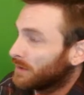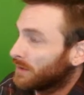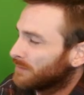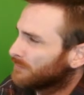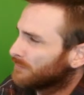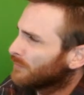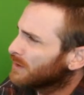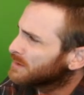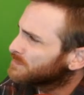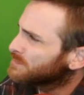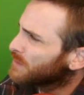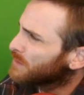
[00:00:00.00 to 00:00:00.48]

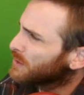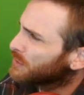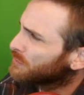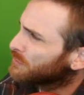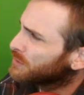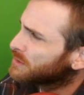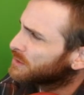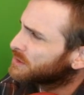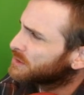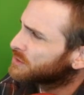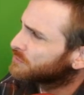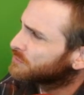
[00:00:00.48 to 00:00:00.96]
why is my
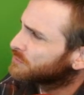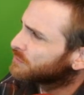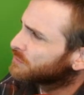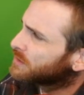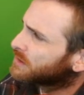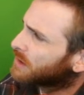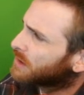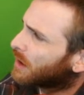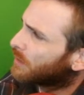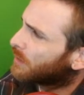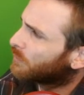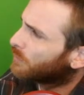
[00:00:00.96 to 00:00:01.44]
green screen
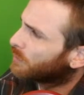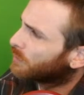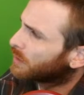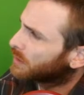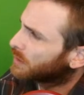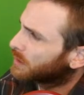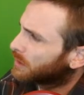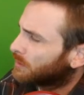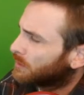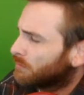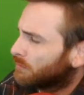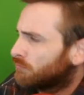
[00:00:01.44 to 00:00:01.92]
not
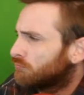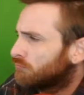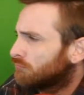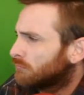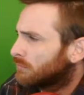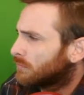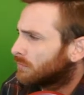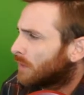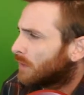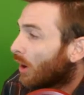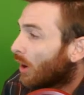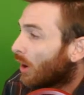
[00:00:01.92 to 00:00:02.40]
working?
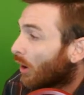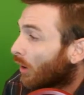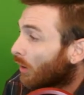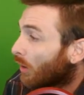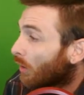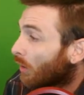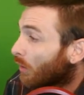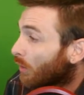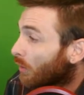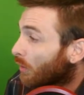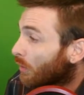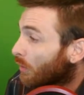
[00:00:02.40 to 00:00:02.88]

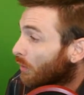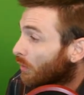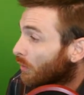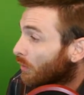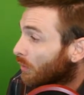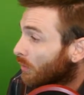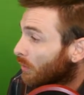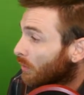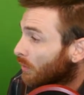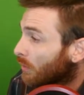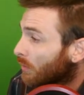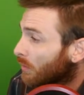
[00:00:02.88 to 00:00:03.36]

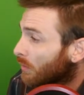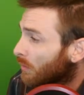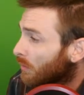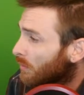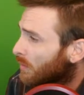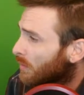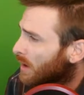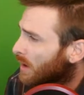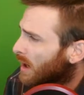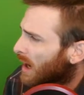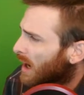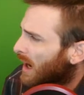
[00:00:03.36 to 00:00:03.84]

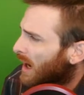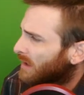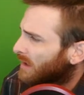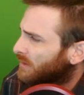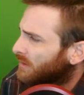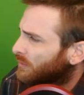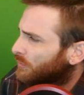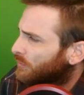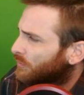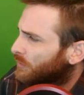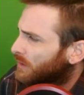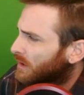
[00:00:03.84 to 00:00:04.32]
Oh, I
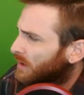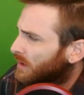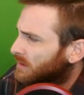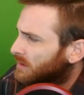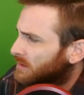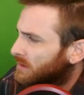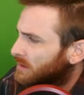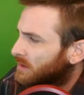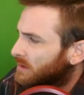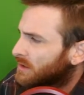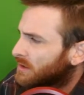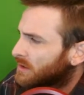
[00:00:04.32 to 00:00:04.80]
know what I
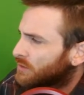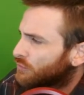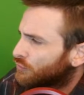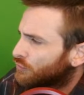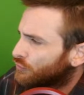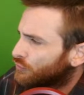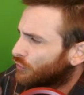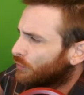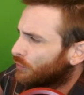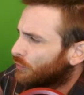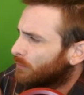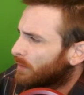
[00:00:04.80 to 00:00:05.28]
did.
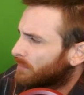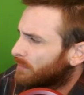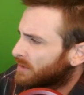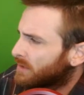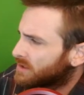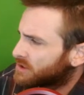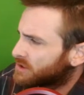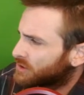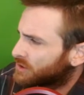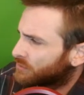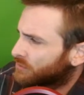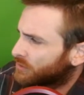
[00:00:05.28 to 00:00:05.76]
Uno
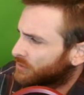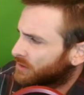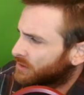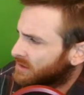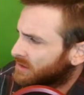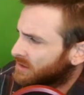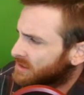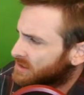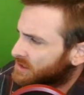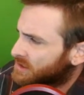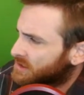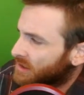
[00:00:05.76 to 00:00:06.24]
momento, look at
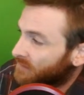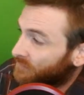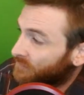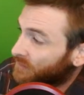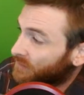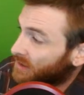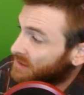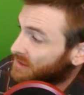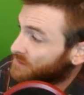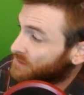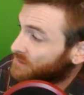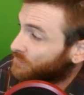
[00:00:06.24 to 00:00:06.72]
this. If you
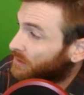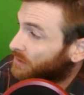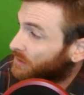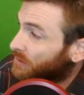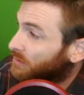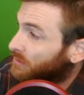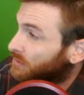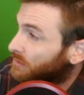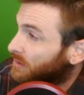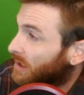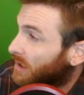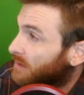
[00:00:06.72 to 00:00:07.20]
guys want to
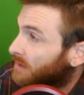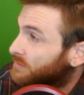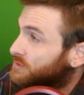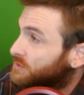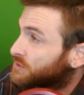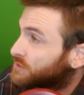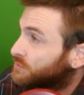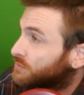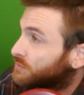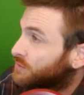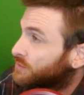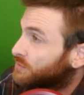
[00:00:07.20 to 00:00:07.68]
learn how
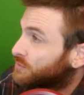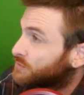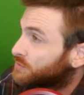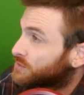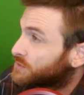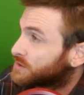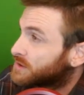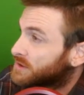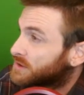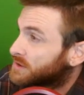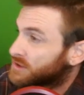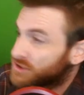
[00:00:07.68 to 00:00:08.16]
to use
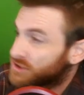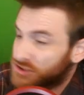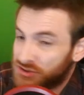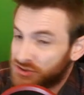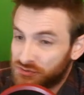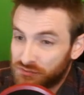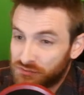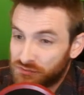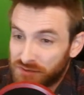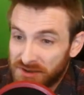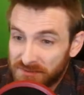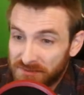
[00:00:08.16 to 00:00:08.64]

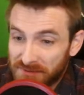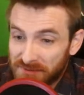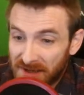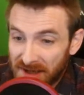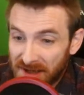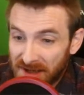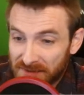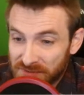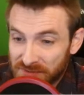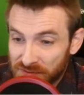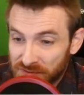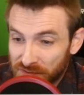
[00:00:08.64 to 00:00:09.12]

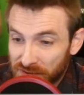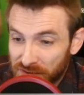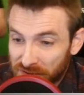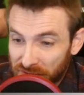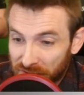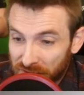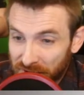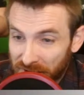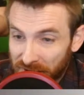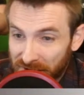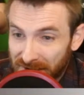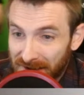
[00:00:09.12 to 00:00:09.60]
Streamlabs real
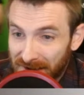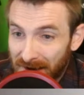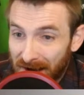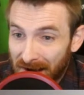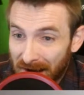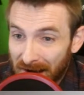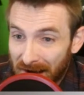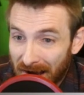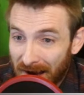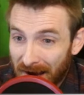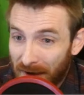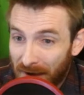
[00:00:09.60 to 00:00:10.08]
quick.
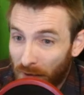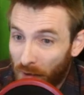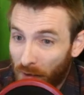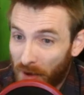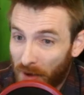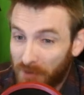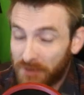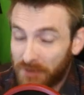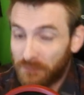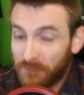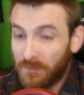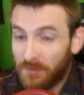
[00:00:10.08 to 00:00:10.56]
Oh, I'll
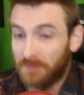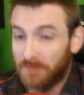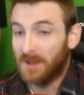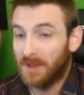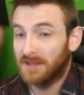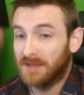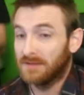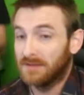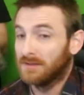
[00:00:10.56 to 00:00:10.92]
get rubbed by.